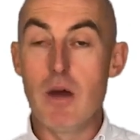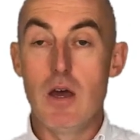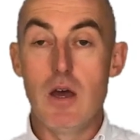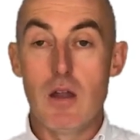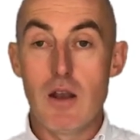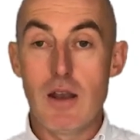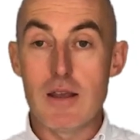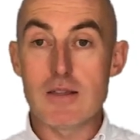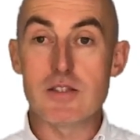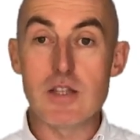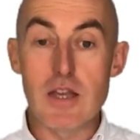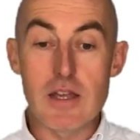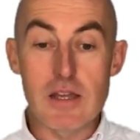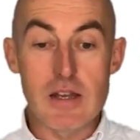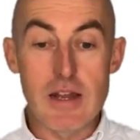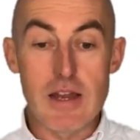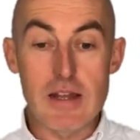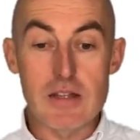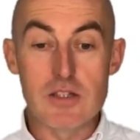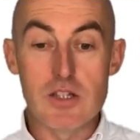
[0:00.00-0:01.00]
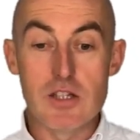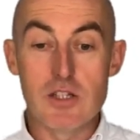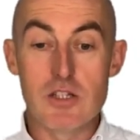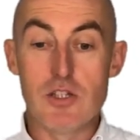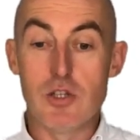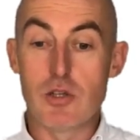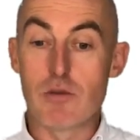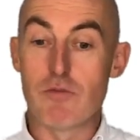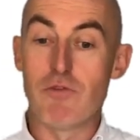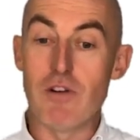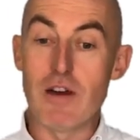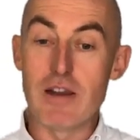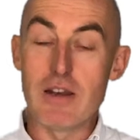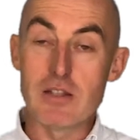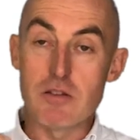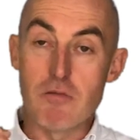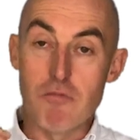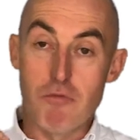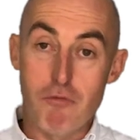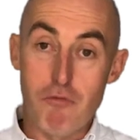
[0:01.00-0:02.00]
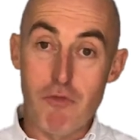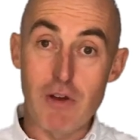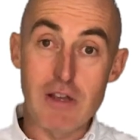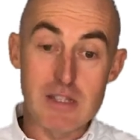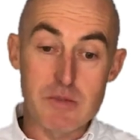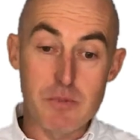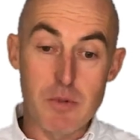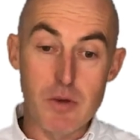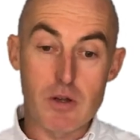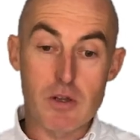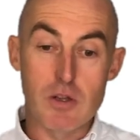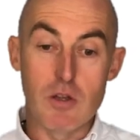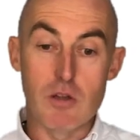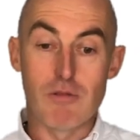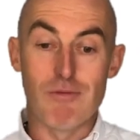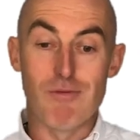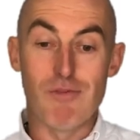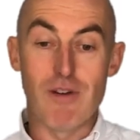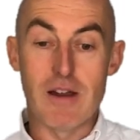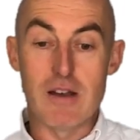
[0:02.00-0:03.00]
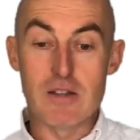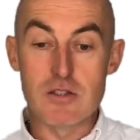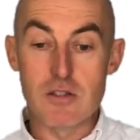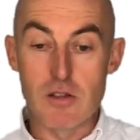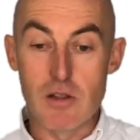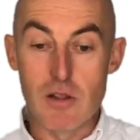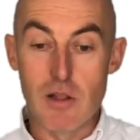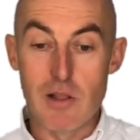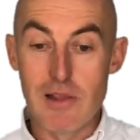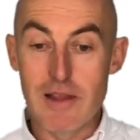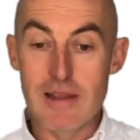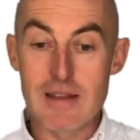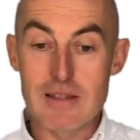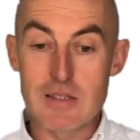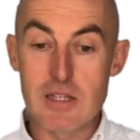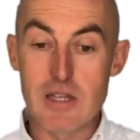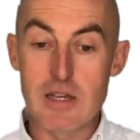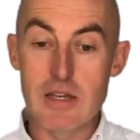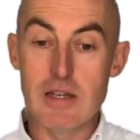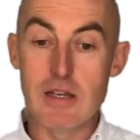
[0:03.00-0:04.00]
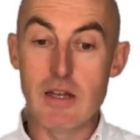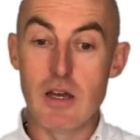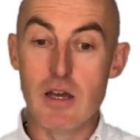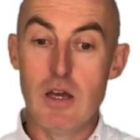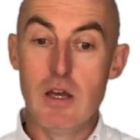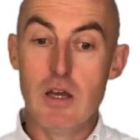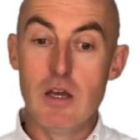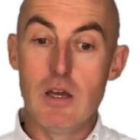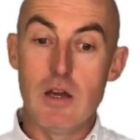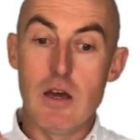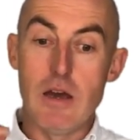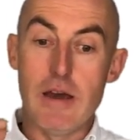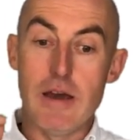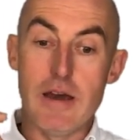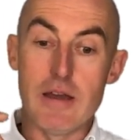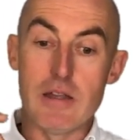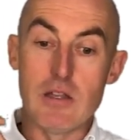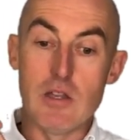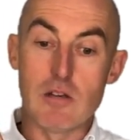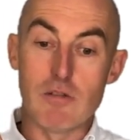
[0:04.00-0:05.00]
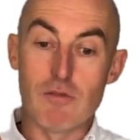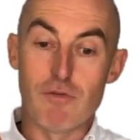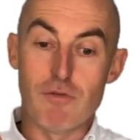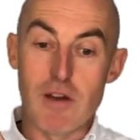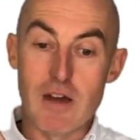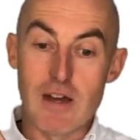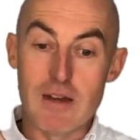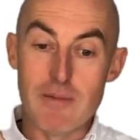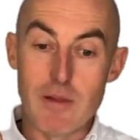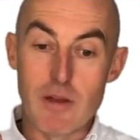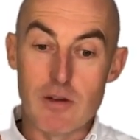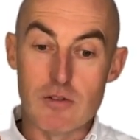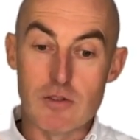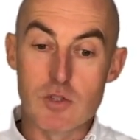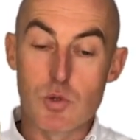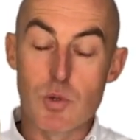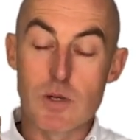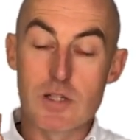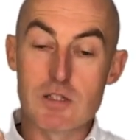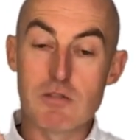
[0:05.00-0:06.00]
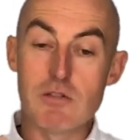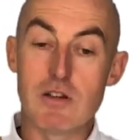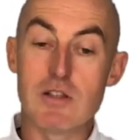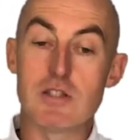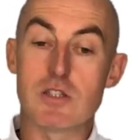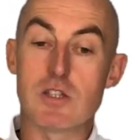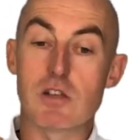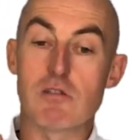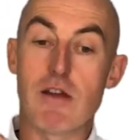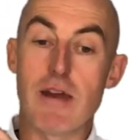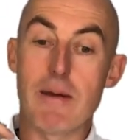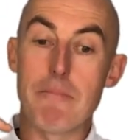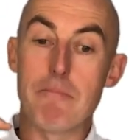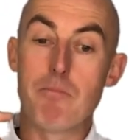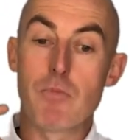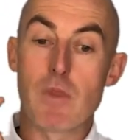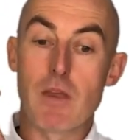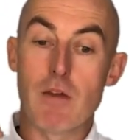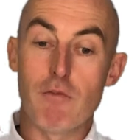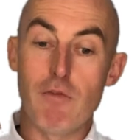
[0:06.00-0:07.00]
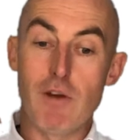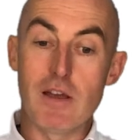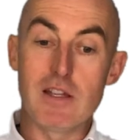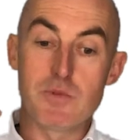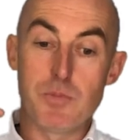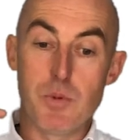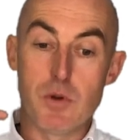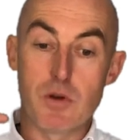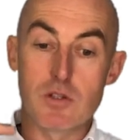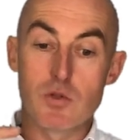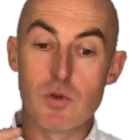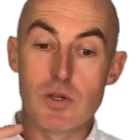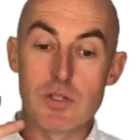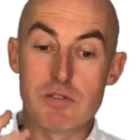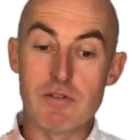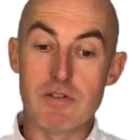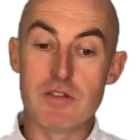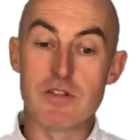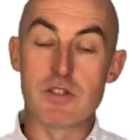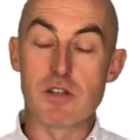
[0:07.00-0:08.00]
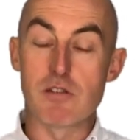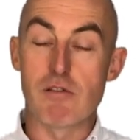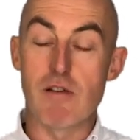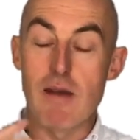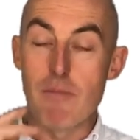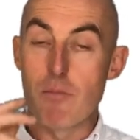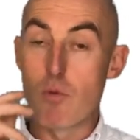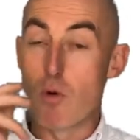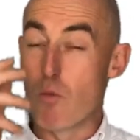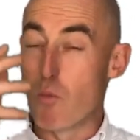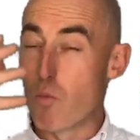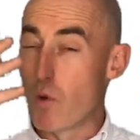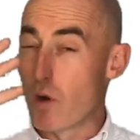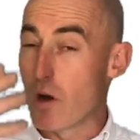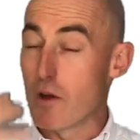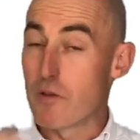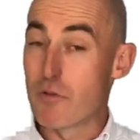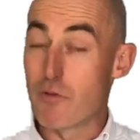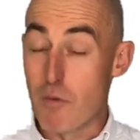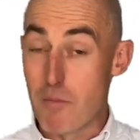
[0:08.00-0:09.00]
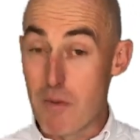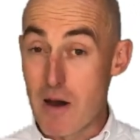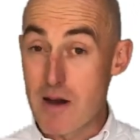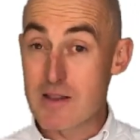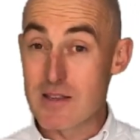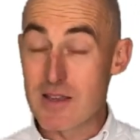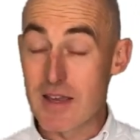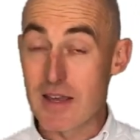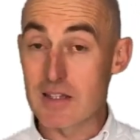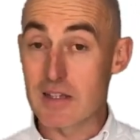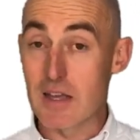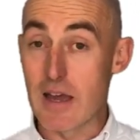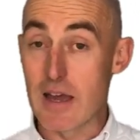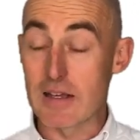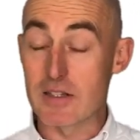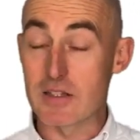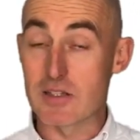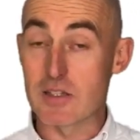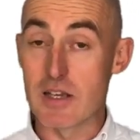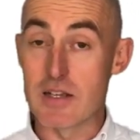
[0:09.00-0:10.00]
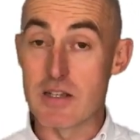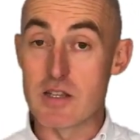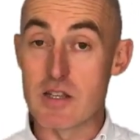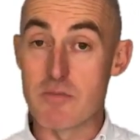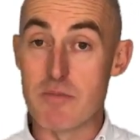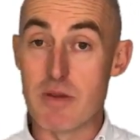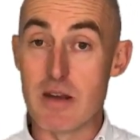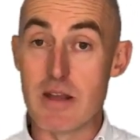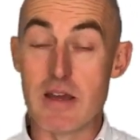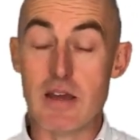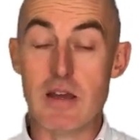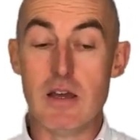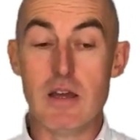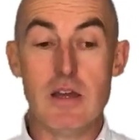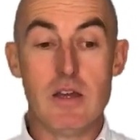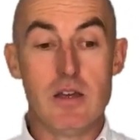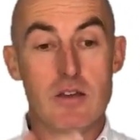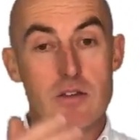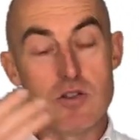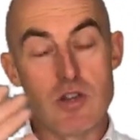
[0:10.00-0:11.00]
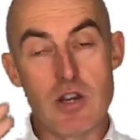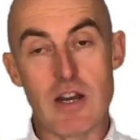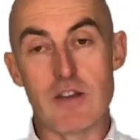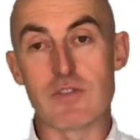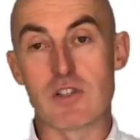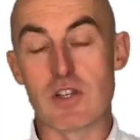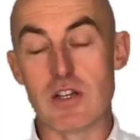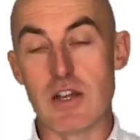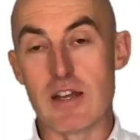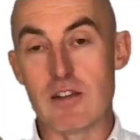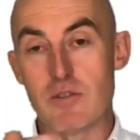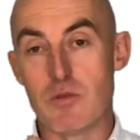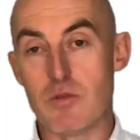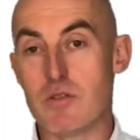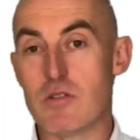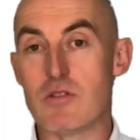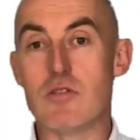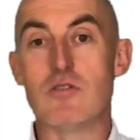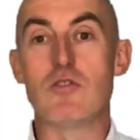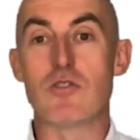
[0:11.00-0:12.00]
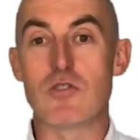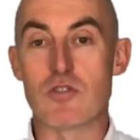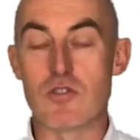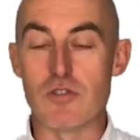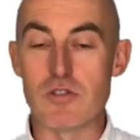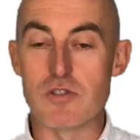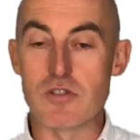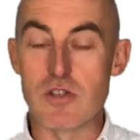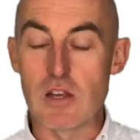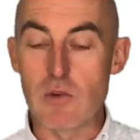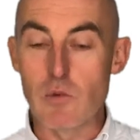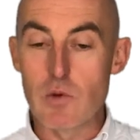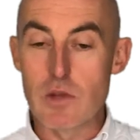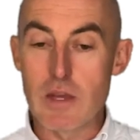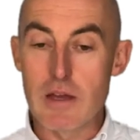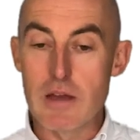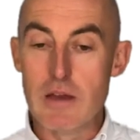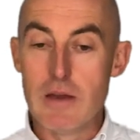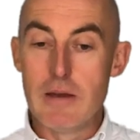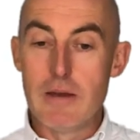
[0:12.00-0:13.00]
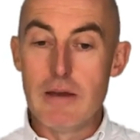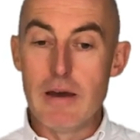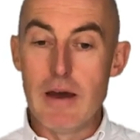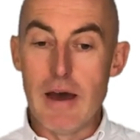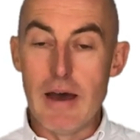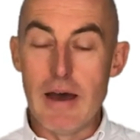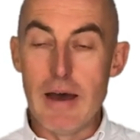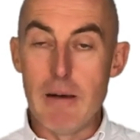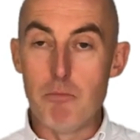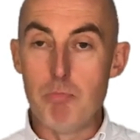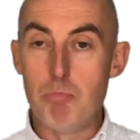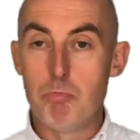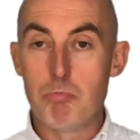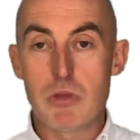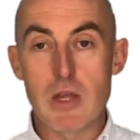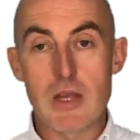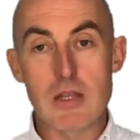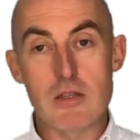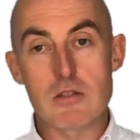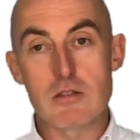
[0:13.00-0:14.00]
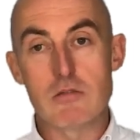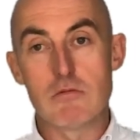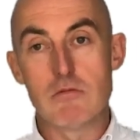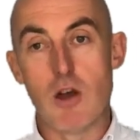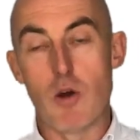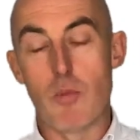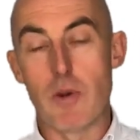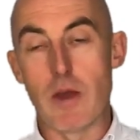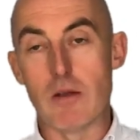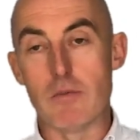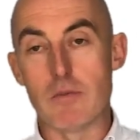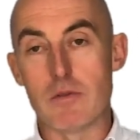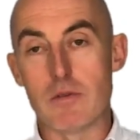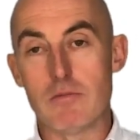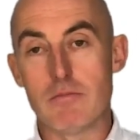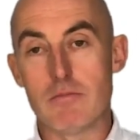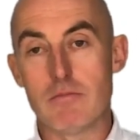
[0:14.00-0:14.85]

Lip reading: Let's stay connected. You can find us on Facebook. You can find us on LinkedIn. You can find me on Twitter and Instagram. Facebook, Twitter, Instagram. We're going through a marketing exercise at the minute, so you'd have to connect with us and just sort of stick with it. Thanks. Hope it helped.